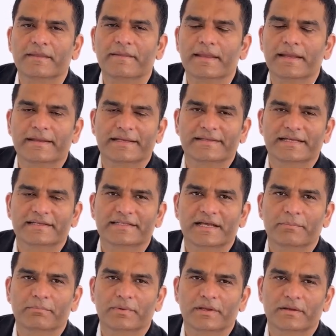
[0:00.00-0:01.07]
In this
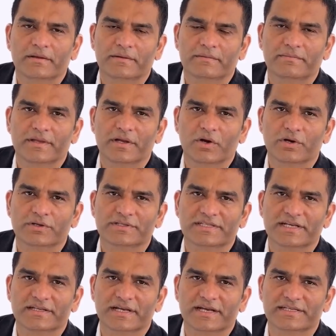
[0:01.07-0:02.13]
example, the cost
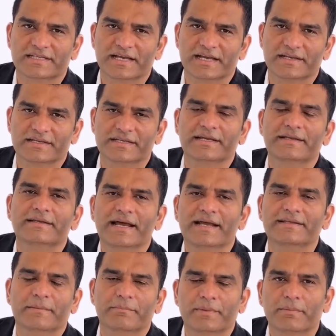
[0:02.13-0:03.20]
center assigned is
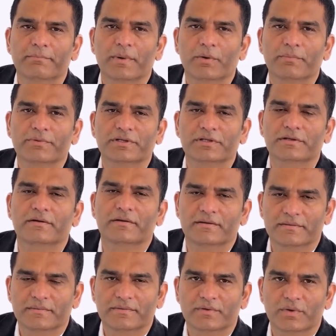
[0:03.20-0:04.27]
assembly pumps.
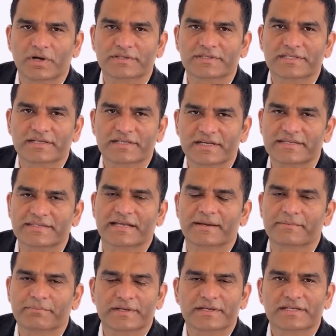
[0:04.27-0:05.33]
Cost center
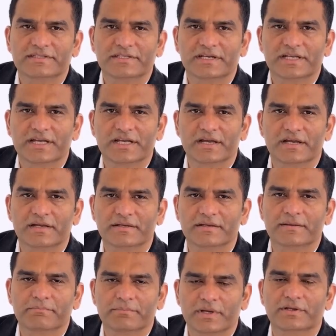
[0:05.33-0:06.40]
assignment is critical
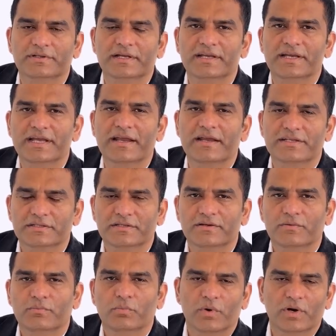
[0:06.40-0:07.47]
because it links
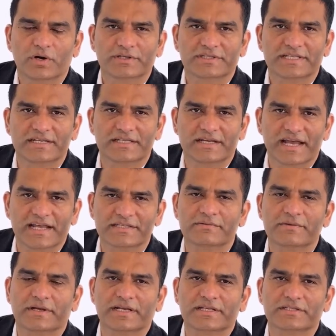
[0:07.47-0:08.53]
work center
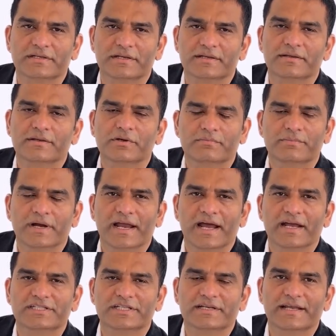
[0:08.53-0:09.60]
activities to
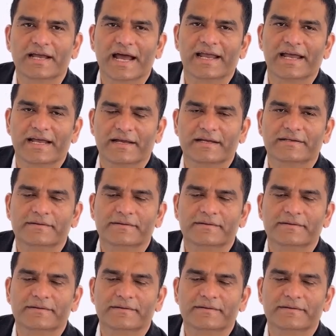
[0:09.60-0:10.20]
financial tracking.